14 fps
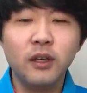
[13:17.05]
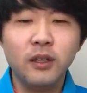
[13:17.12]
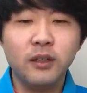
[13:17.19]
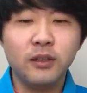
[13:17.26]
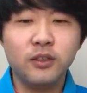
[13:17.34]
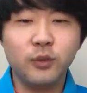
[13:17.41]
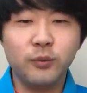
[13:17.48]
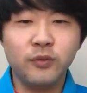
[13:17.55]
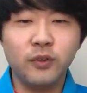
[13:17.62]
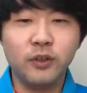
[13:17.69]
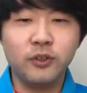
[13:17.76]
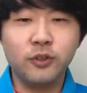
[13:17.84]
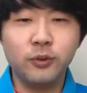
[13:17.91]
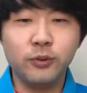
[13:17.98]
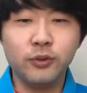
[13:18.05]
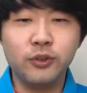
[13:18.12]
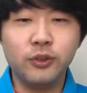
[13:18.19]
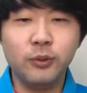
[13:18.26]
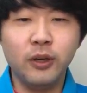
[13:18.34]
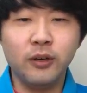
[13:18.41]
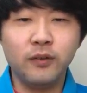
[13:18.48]
then some of our schools do
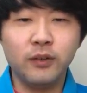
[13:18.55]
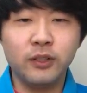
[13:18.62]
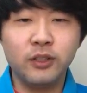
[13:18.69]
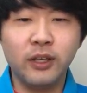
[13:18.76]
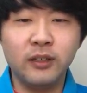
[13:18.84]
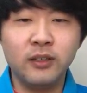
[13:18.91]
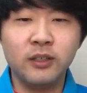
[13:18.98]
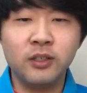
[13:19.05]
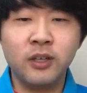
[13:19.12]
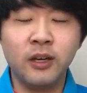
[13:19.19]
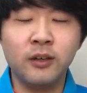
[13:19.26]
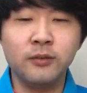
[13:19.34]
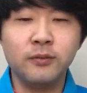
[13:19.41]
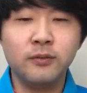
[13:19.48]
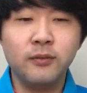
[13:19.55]
give a slight discount.